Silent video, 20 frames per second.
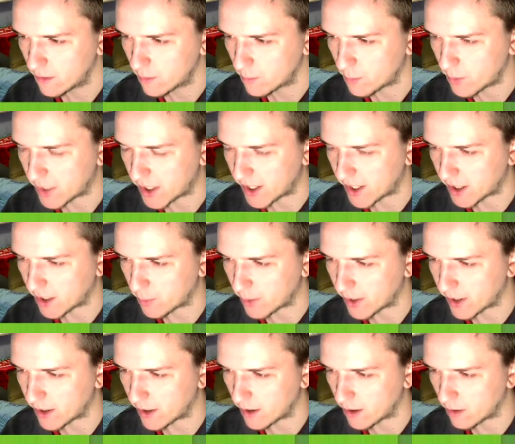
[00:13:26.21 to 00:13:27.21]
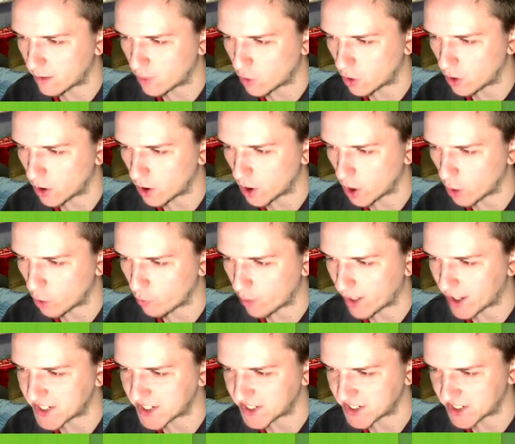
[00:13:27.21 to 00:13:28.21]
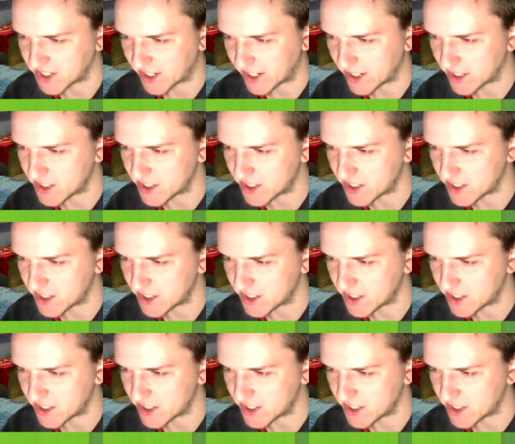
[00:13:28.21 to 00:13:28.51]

being a bit... got low ratings again.